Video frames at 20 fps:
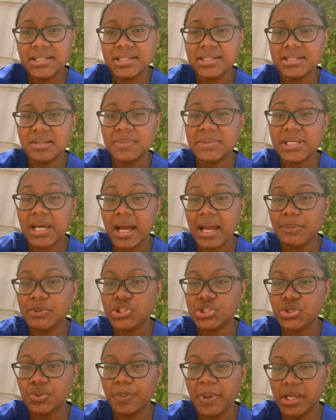some time
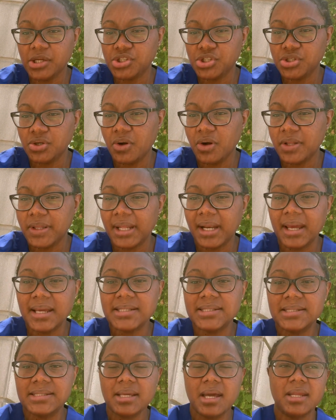to make sure that I
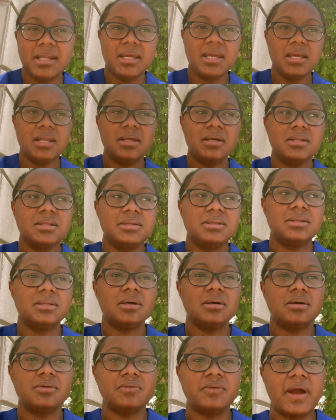studied
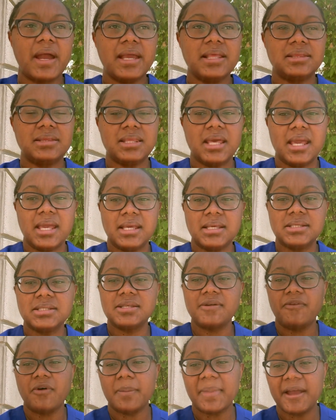the right things
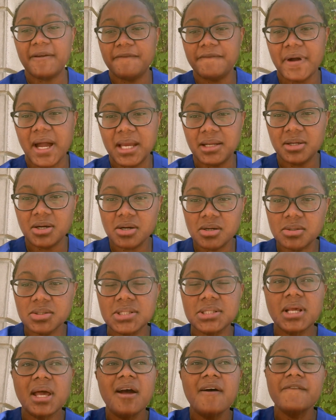for my finals.
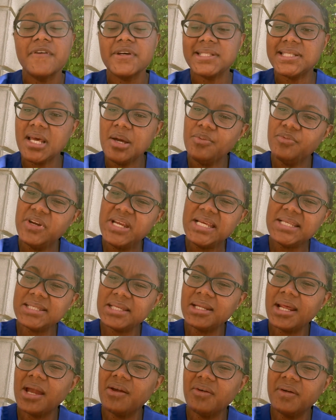For some reason,
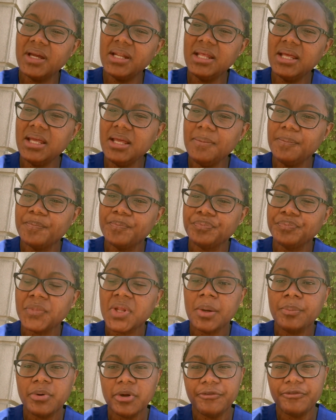I really
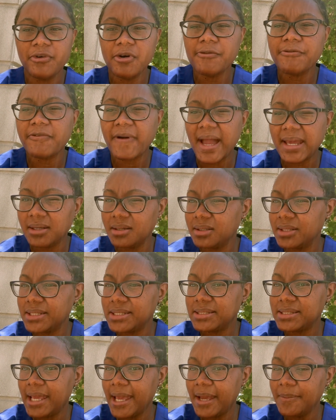prefer final
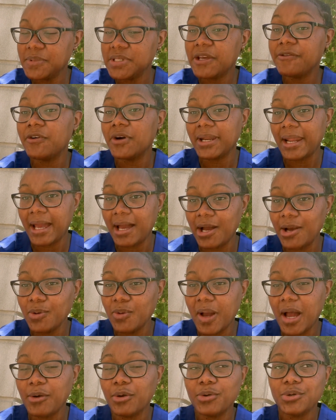exams for now.
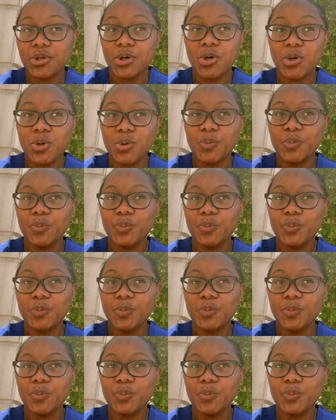I don't know